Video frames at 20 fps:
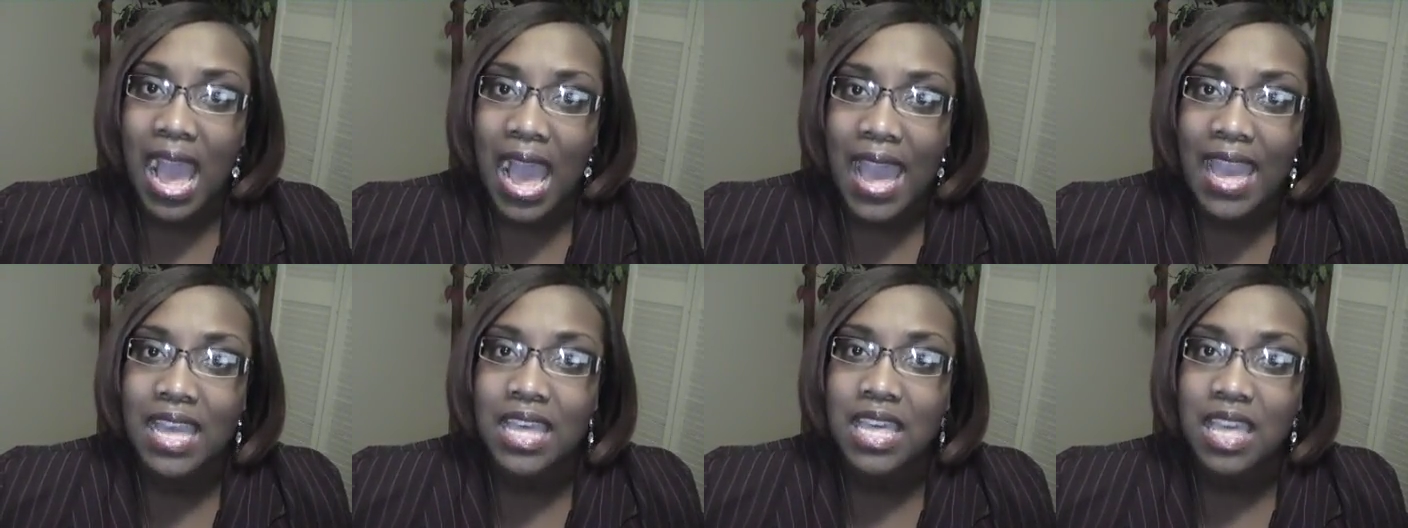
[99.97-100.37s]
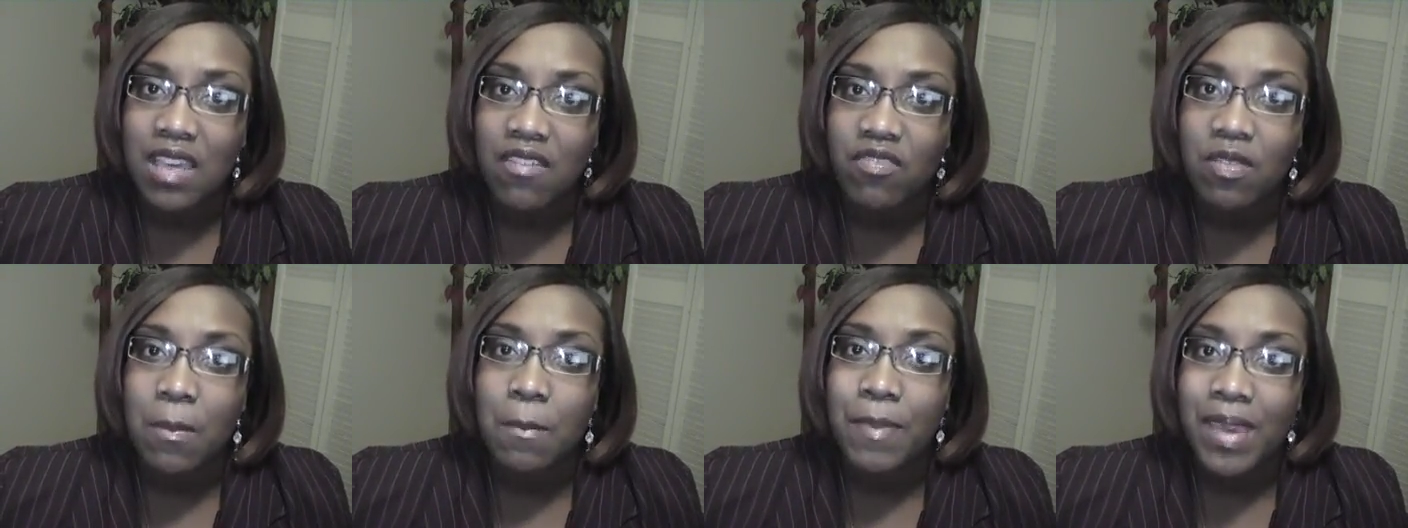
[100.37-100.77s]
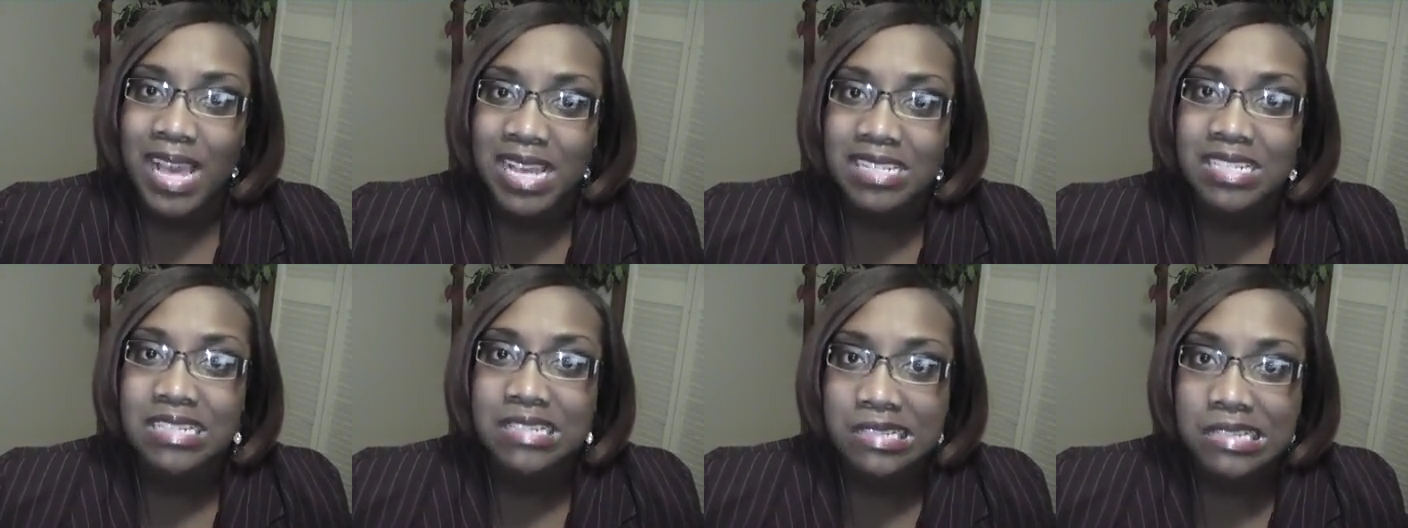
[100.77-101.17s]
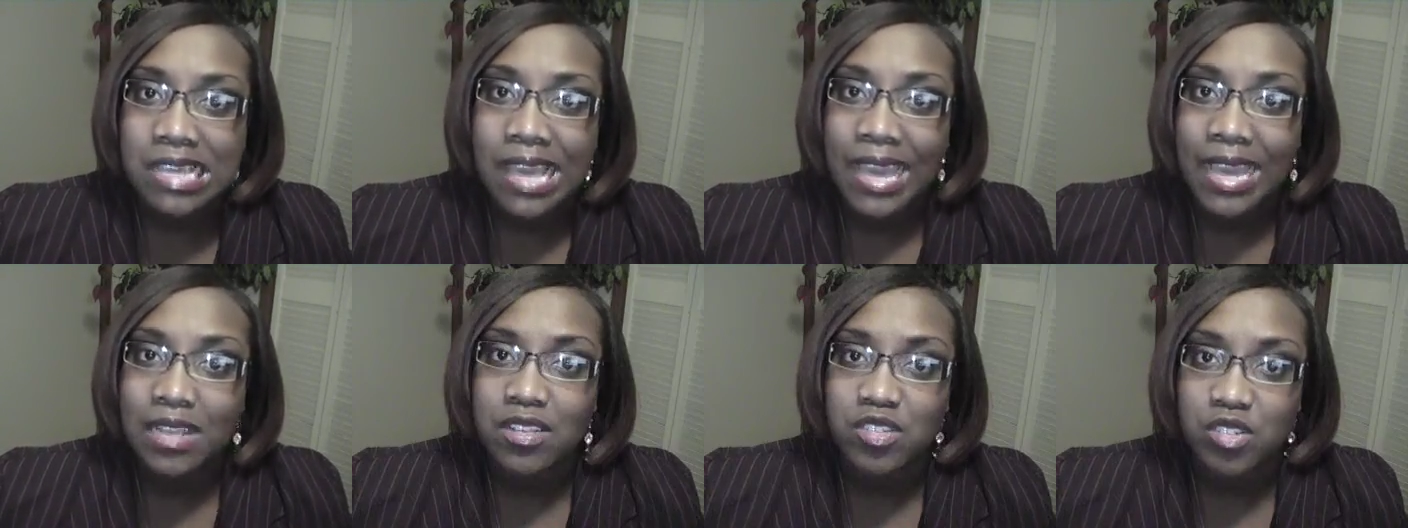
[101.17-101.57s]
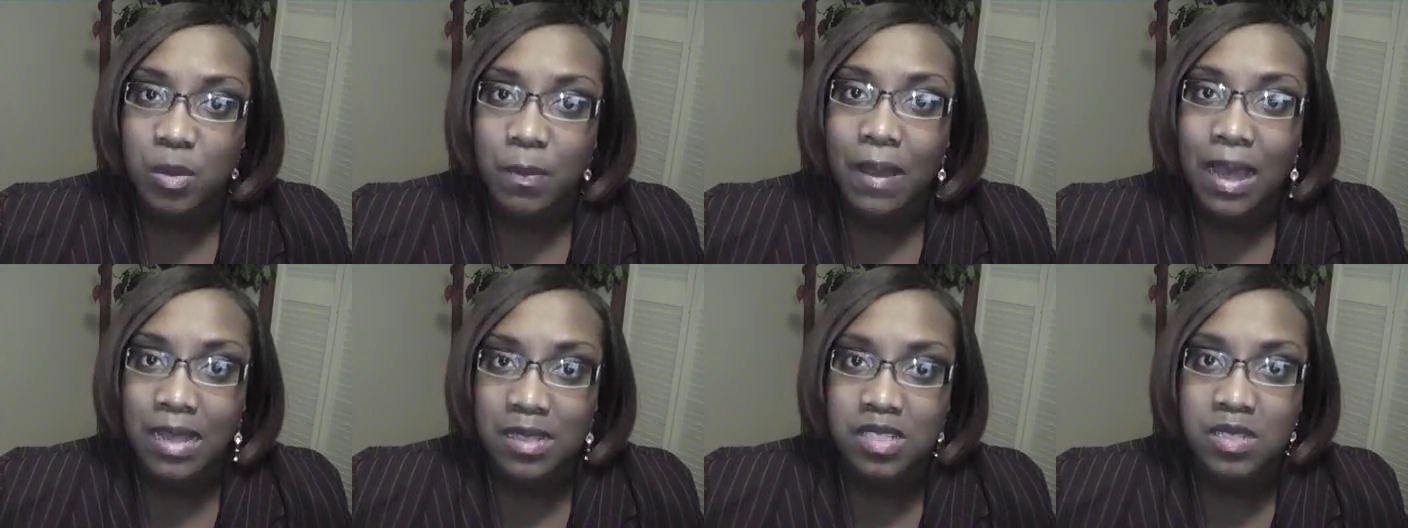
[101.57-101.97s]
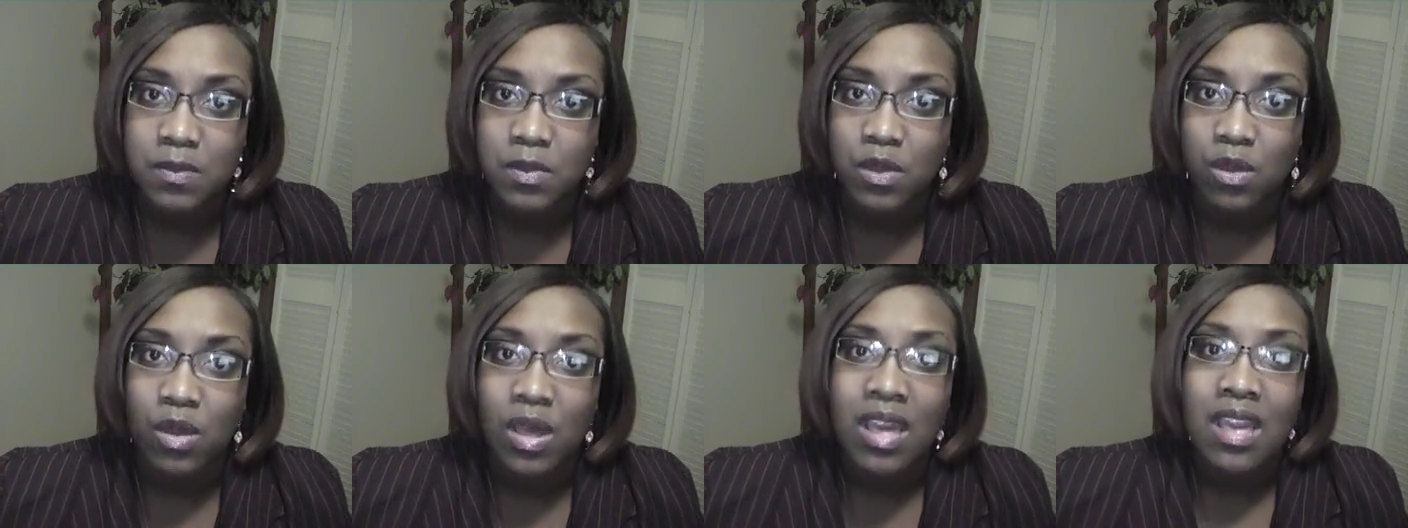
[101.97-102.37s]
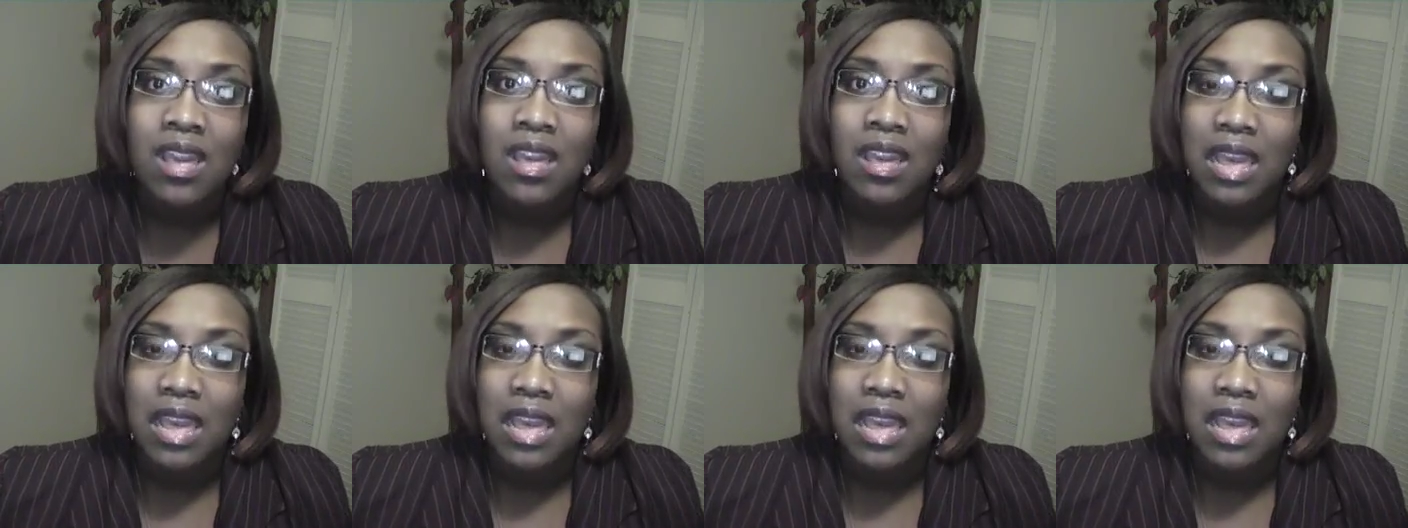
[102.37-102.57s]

I give the best answer possible